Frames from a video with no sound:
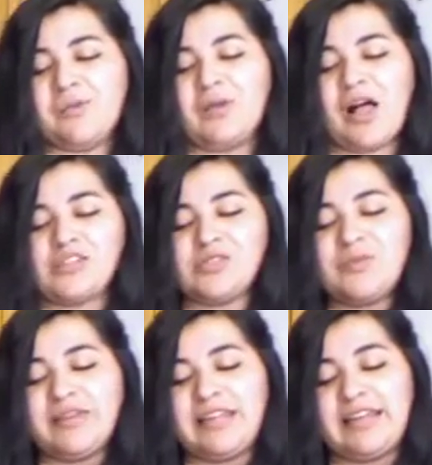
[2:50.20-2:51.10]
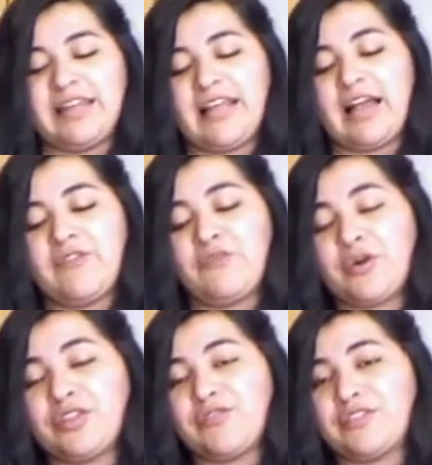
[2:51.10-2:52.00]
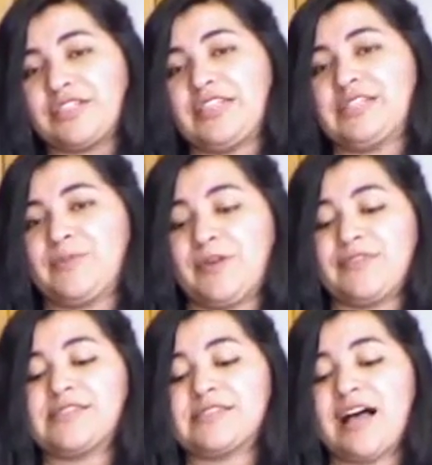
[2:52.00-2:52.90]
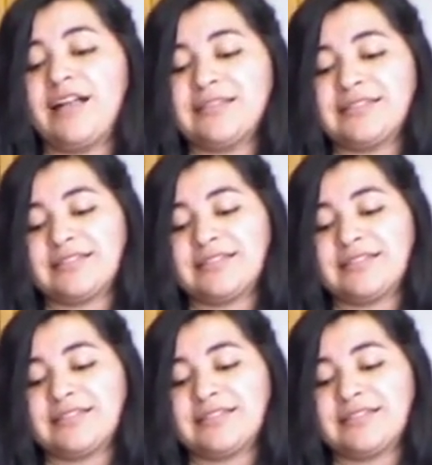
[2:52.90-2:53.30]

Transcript: We'll also be needing a 1/4 of a teaspoon of salt,